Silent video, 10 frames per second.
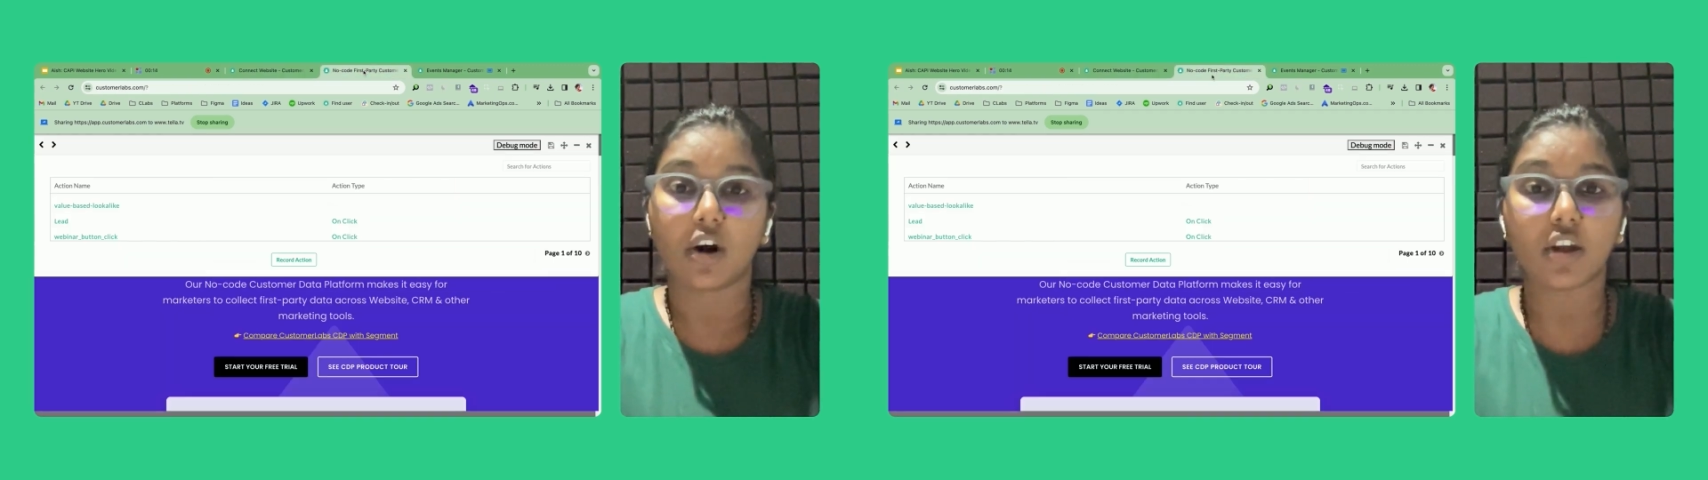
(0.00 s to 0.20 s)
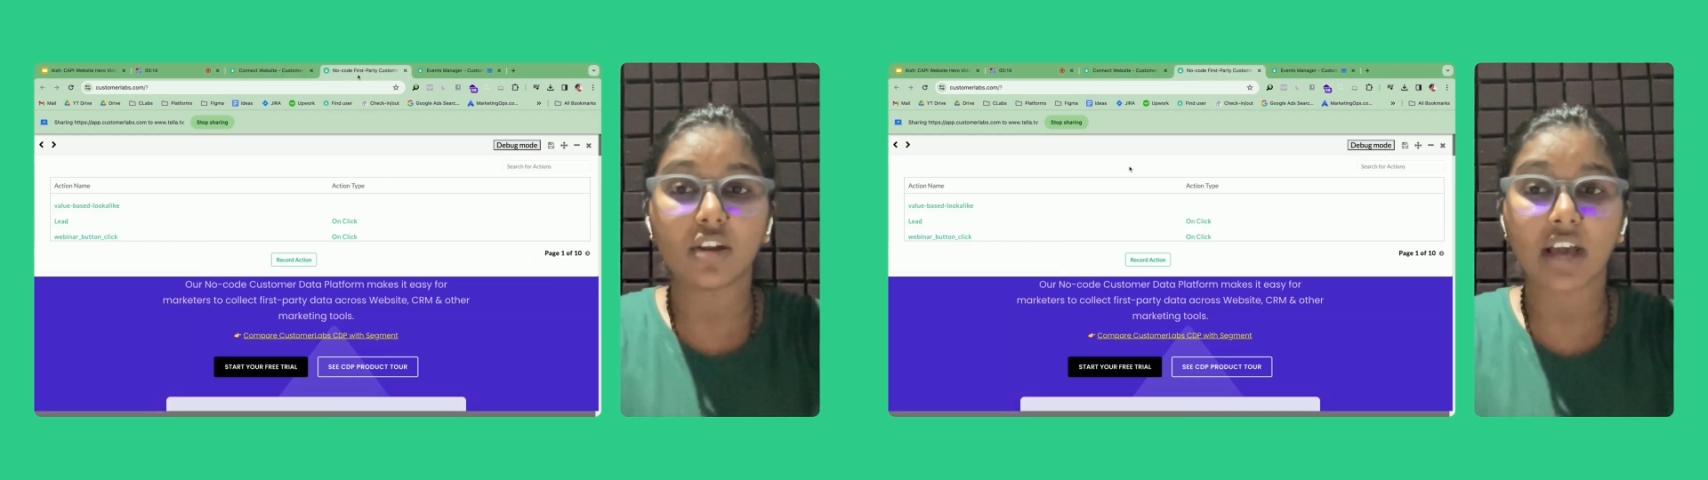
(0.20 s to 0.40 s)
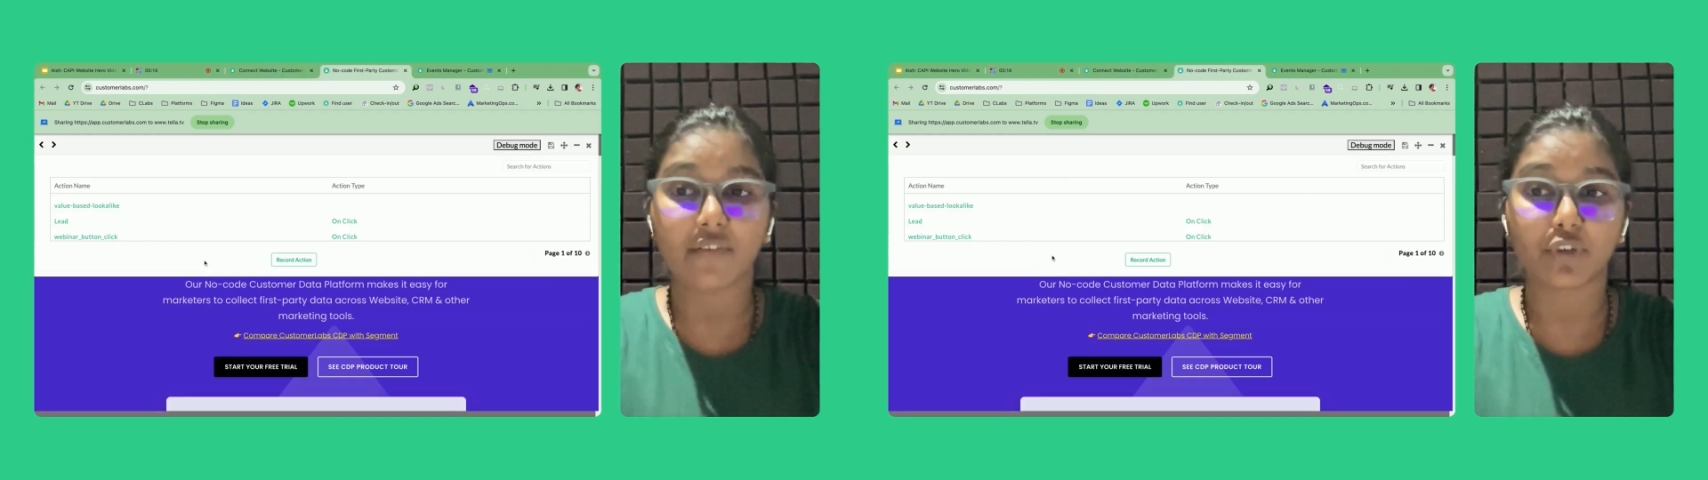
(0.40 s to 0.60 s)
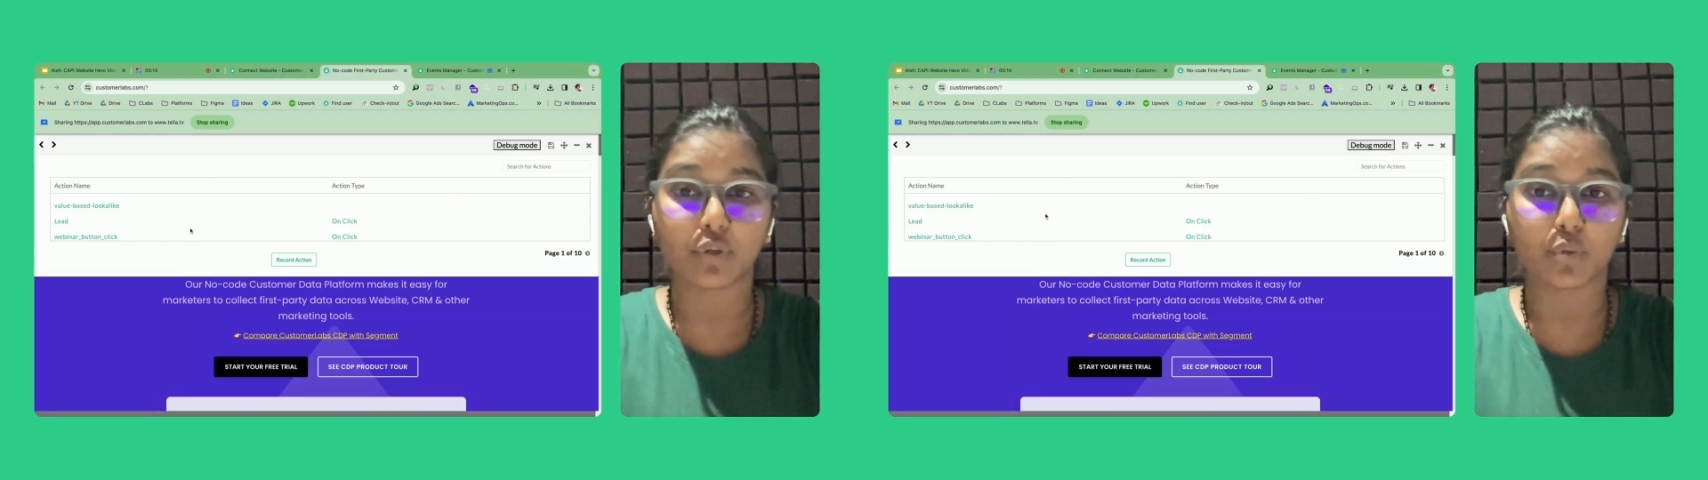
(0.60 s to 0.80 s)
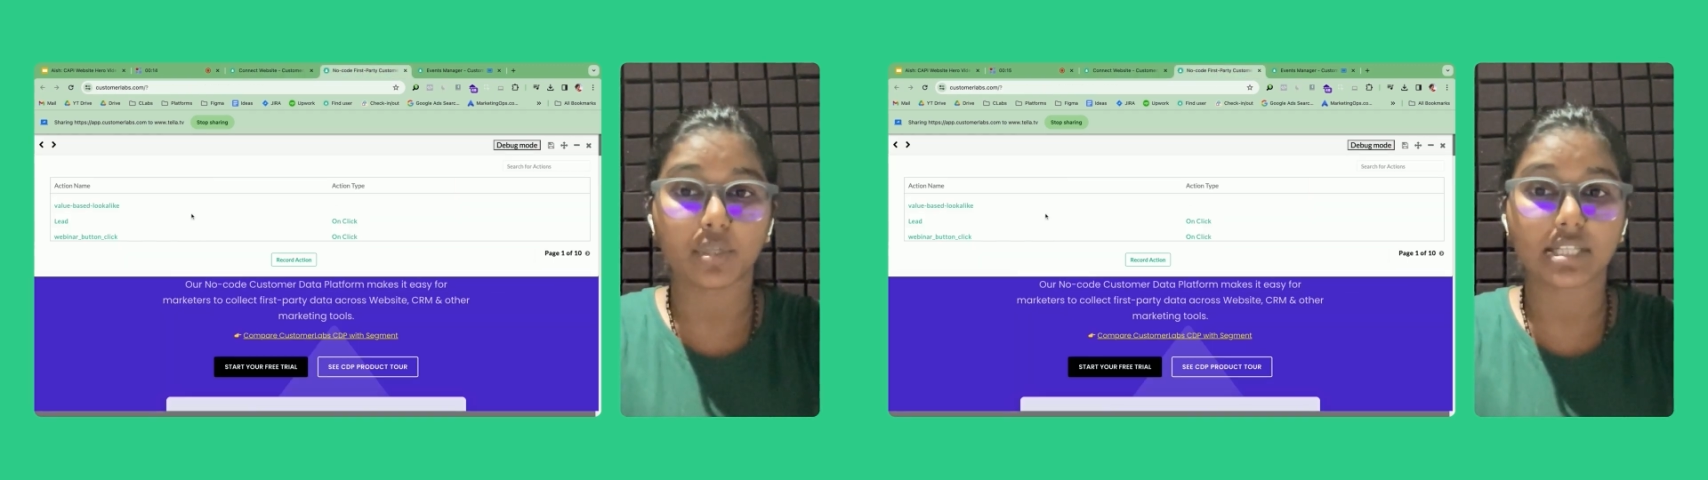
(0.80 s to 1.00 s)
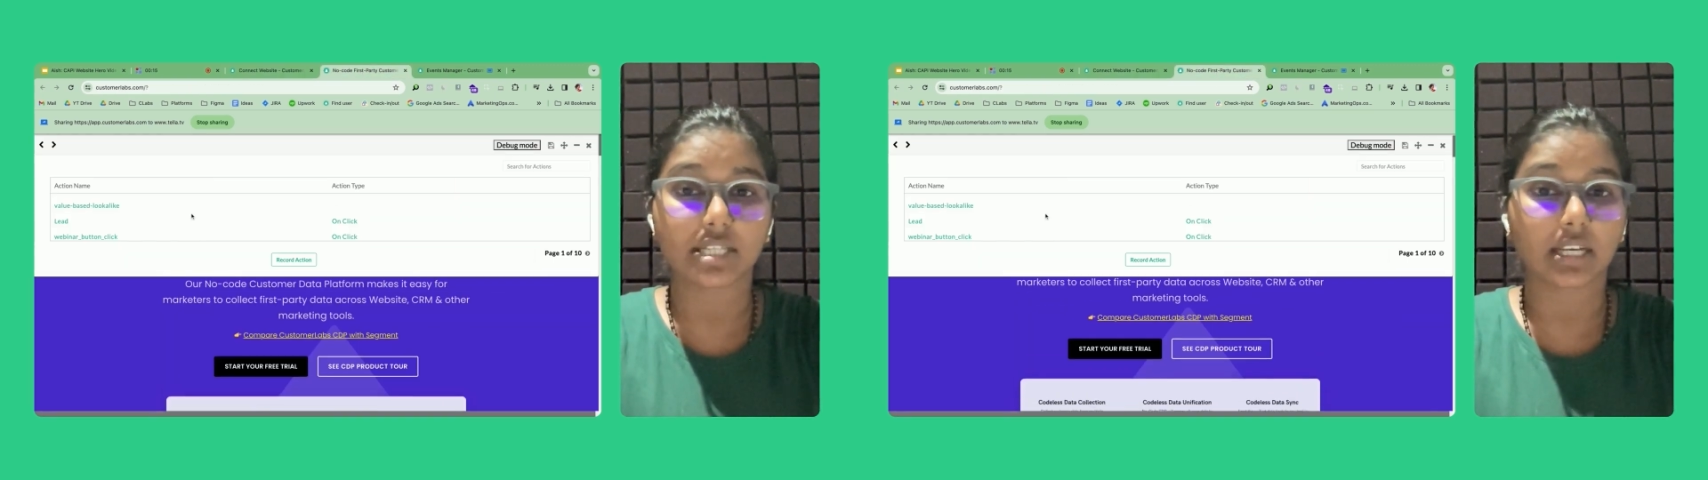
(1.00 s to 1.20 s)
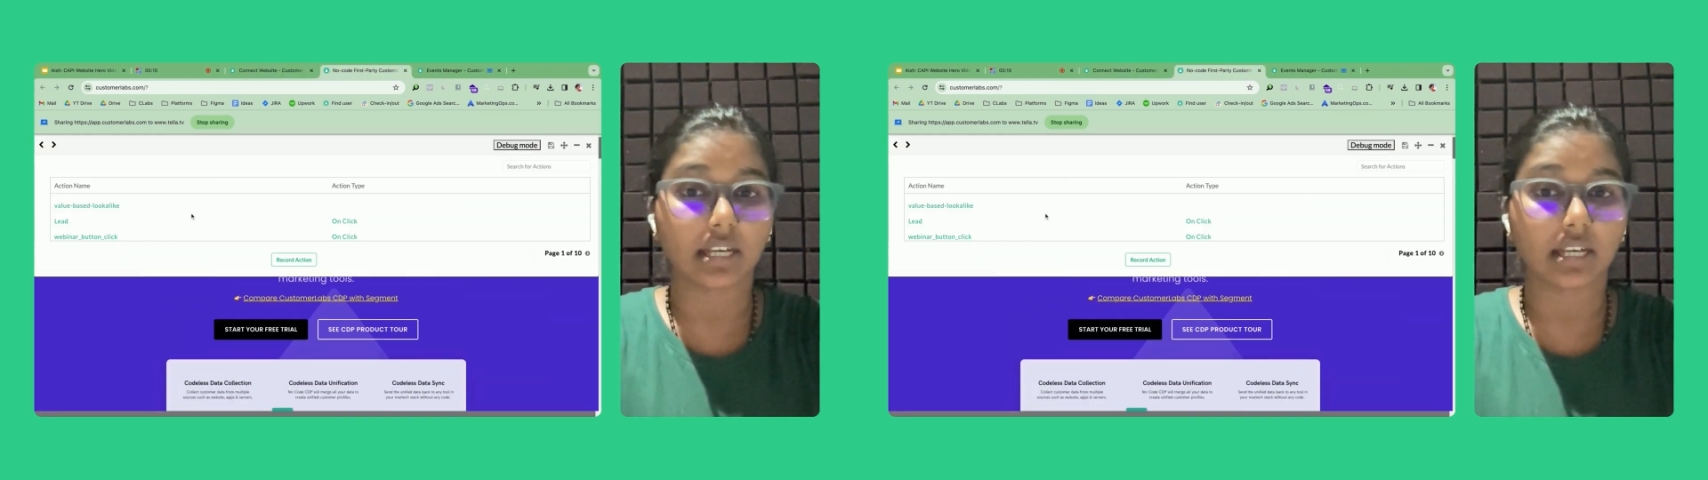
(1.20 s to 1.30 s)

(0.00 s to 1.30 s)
All you have to do is